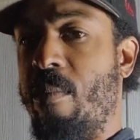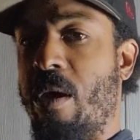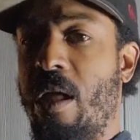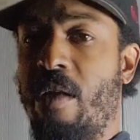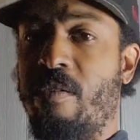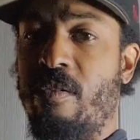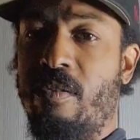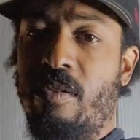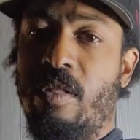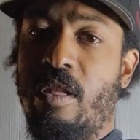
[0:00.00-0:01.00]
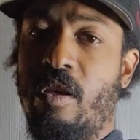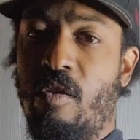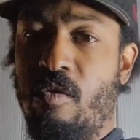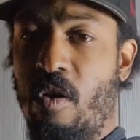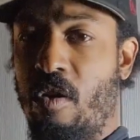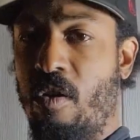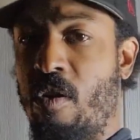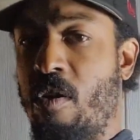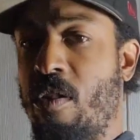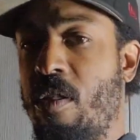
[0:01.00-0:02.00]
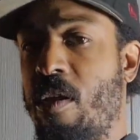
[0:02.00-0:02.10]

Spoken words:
But as the years gone on,